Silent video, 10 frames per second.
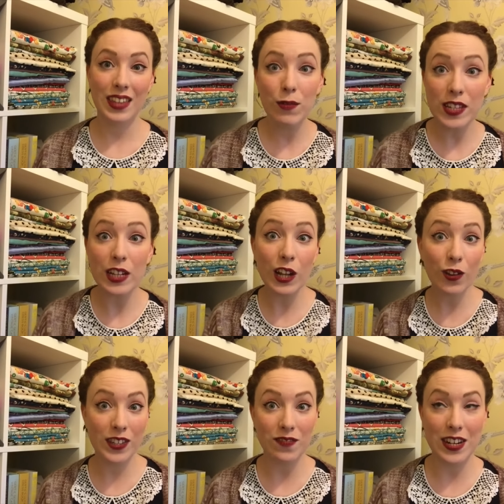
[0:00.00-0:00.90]
that was a
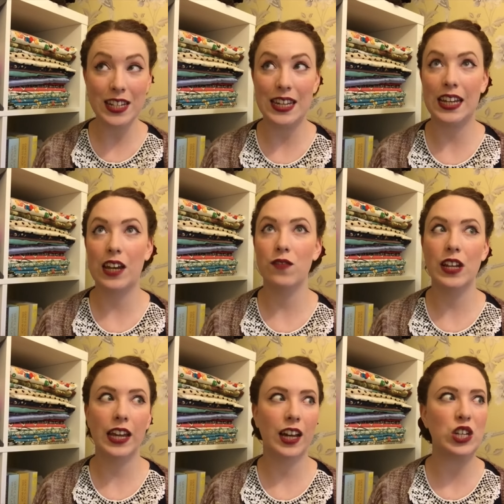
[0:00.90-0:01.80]
lot of knitting and I
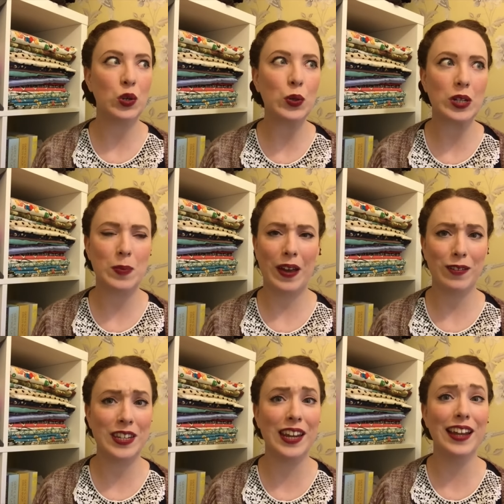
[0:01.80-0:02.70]
feel like I talked
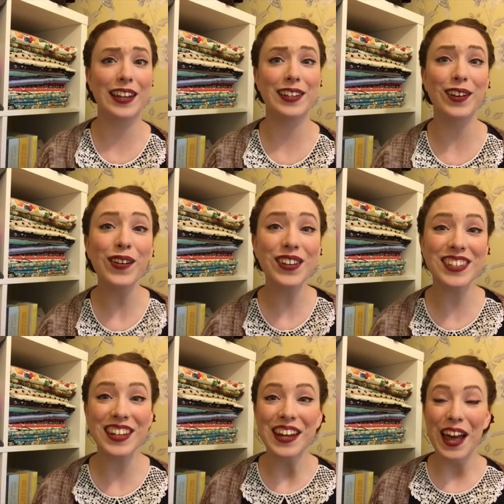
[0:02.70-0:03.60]
about it a
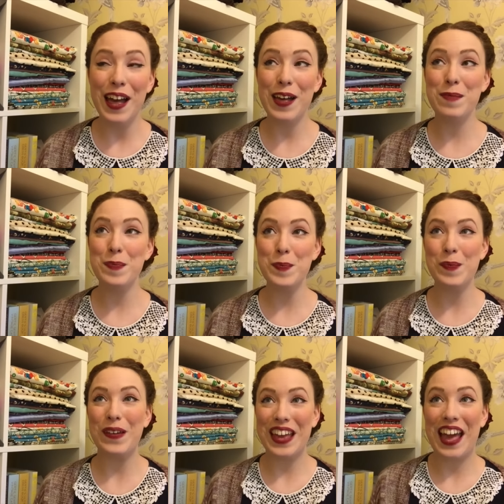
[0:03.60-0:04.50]
lot. Um,
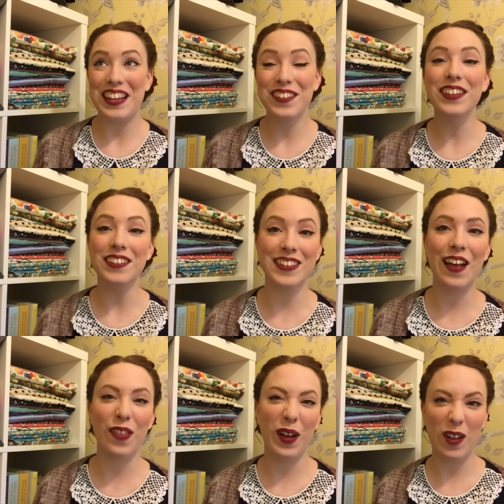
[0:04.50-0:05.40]
but yeah, you can
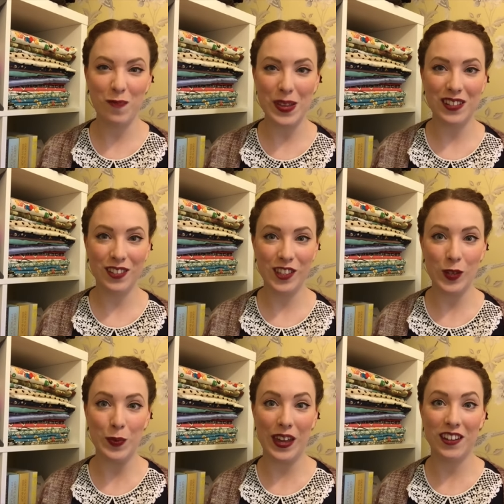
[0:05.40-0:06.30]
tell that I've been super